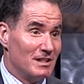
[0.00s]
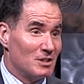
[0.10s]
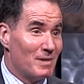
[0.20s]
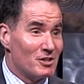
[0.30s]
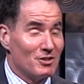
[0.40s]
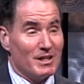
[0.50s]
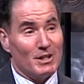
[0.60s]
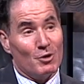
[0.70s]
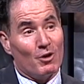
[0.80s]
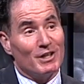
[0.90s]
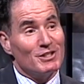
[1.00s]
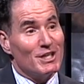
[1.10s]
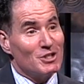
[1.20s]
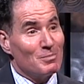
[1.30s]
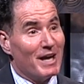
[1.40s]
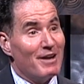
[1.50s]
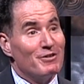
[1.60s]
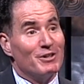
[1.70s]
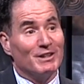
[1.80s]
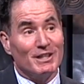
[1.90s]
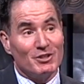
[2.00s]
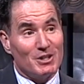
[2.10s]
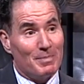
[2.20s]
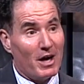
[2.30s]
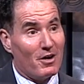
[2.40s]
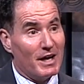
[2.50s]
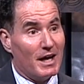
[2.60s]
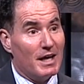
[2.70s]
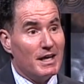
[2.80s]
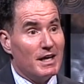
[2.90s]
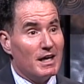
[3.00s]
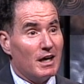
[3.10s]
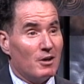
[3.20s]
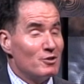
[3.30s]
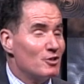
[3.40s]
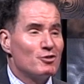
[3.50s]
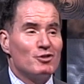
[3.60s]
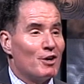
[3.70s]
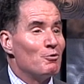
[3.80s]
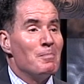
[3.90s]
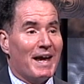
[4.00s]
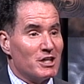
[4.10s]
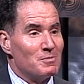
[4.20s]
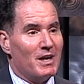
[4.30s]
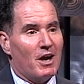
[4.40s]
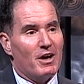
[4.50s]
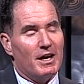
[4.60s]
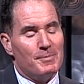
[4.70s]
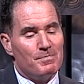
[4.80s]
especially in the organizational behavior and leadership area, uh, or just general management area.